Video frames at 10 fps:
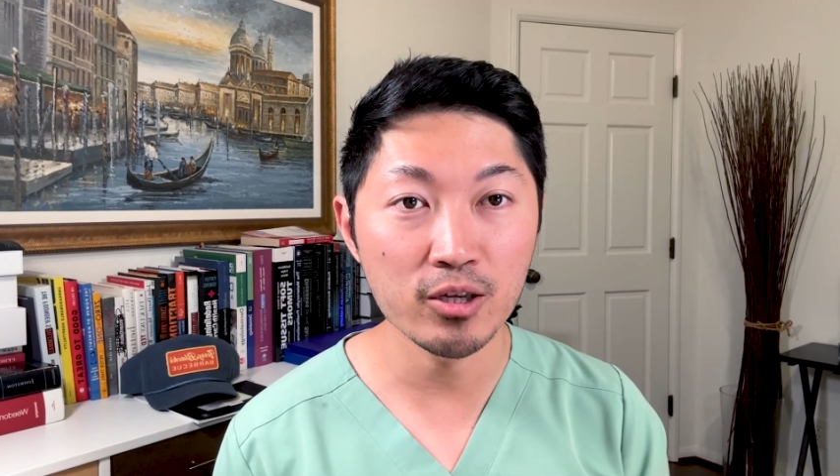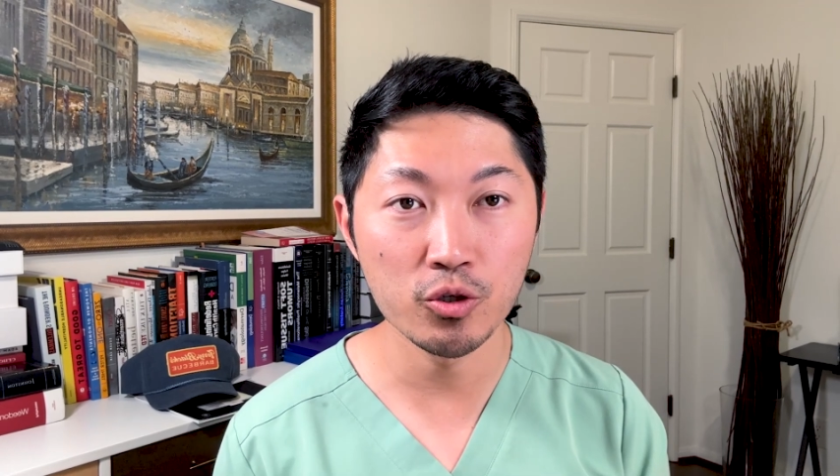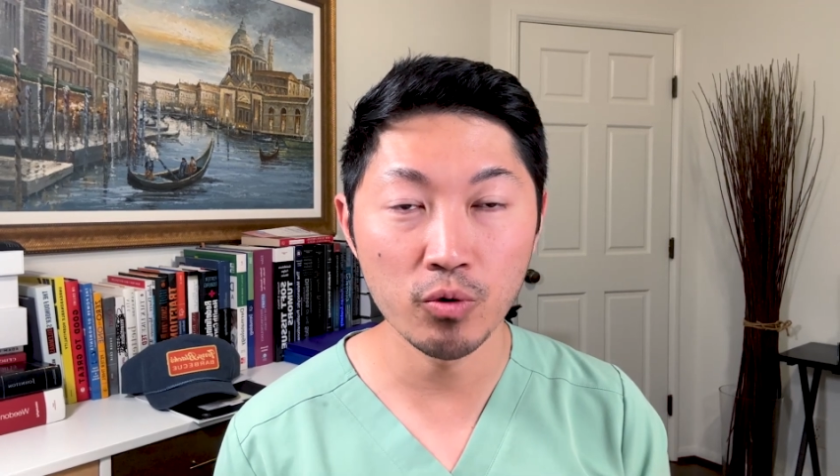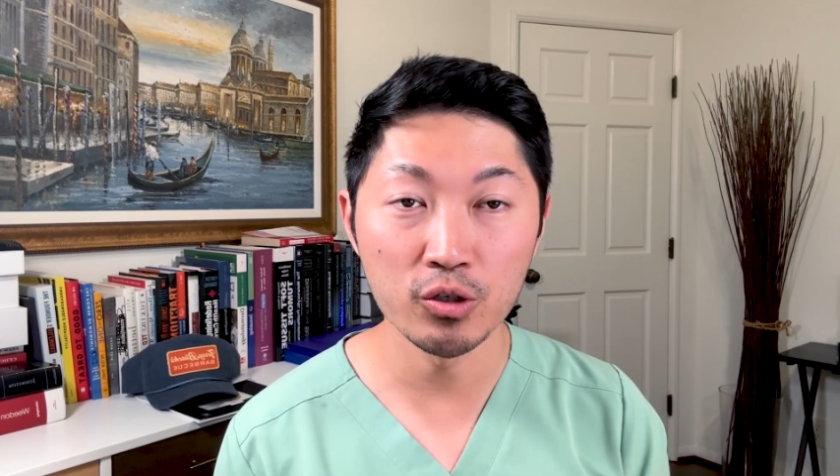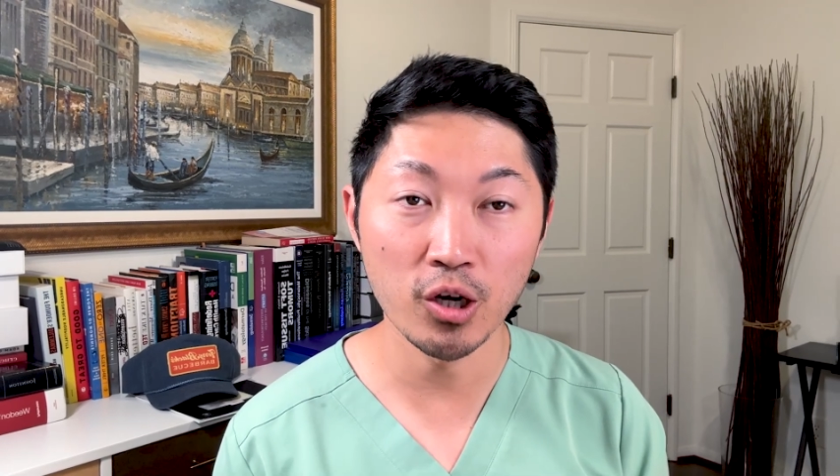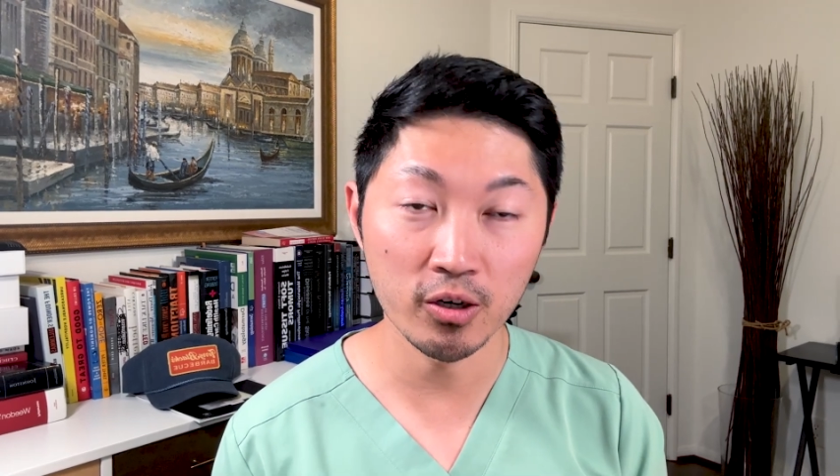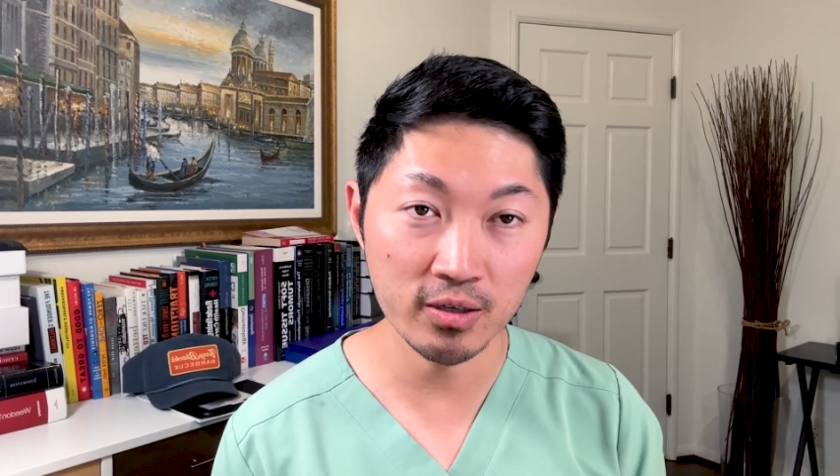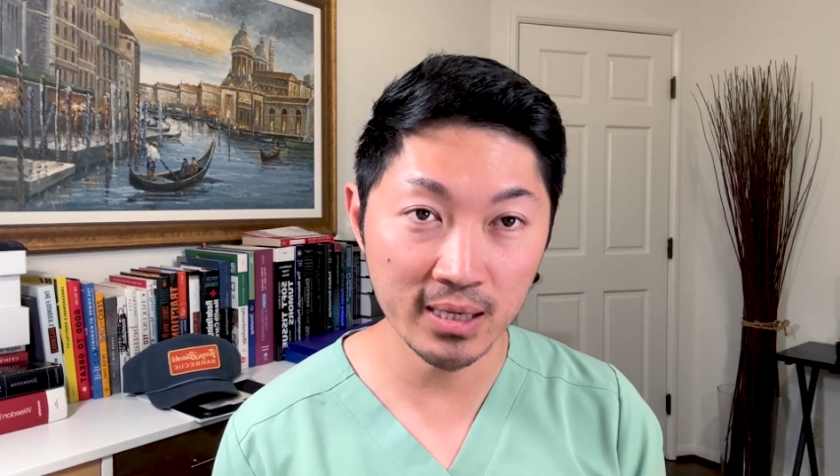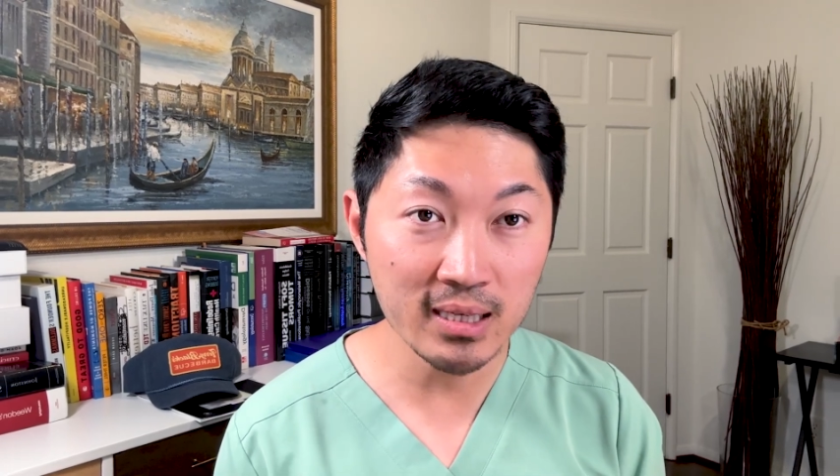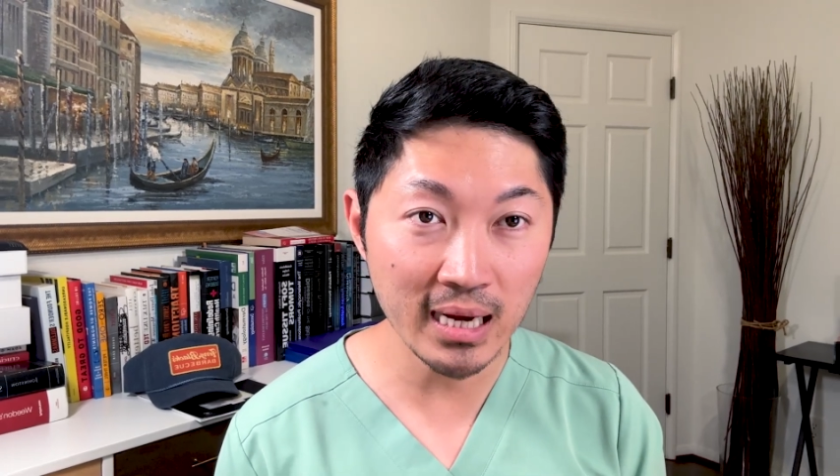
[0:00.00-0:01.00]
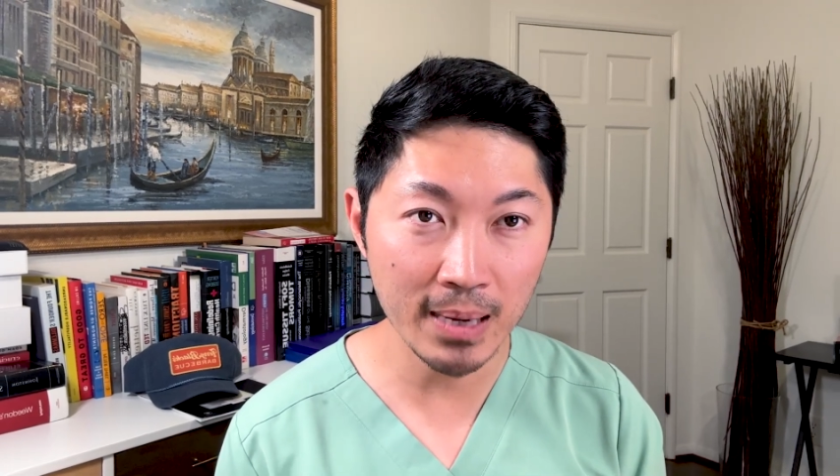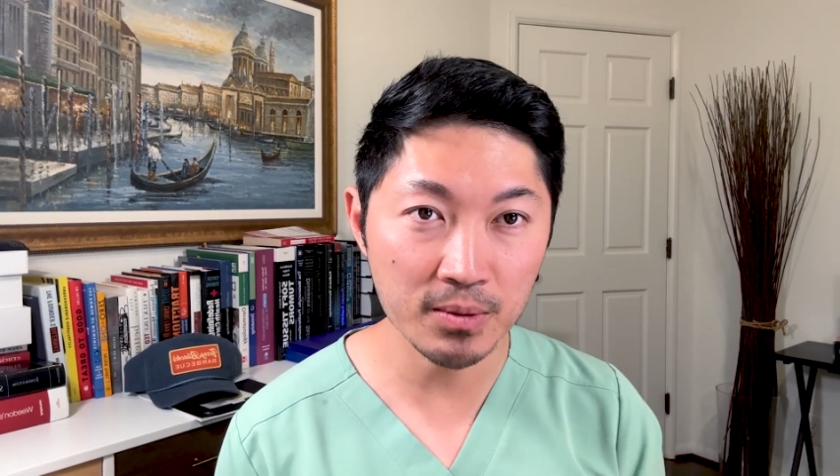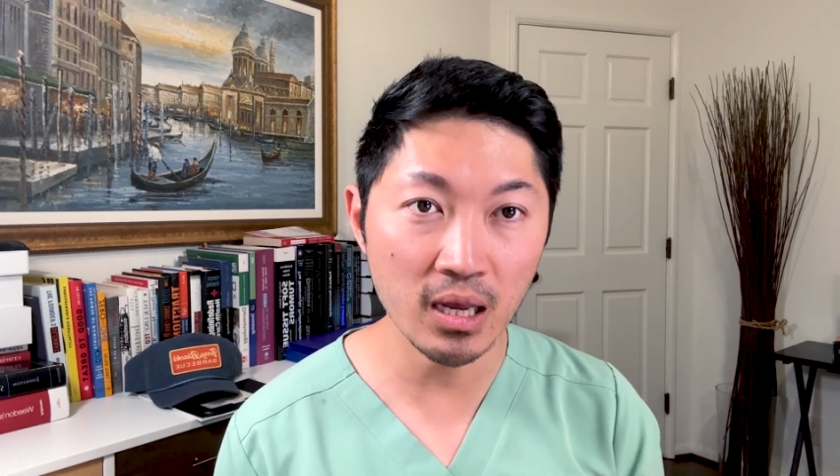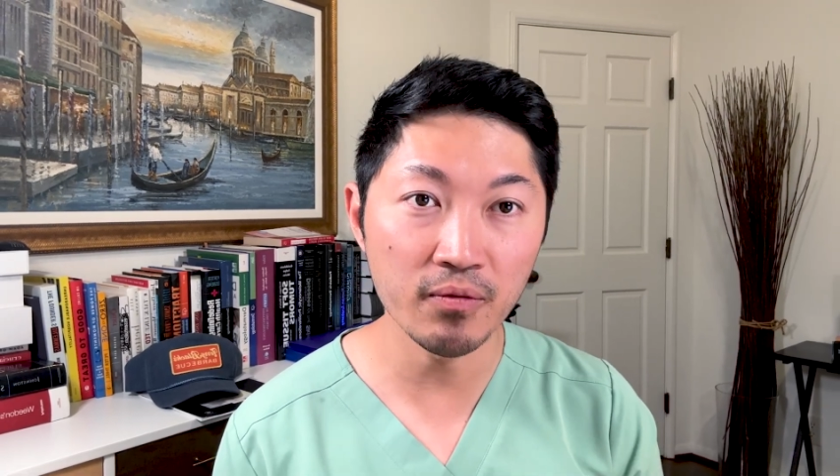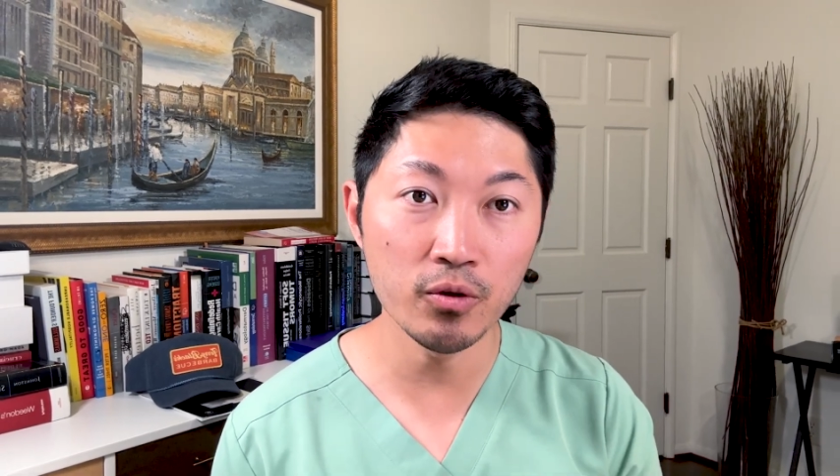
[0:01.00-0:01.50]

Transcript: do on darker skin types if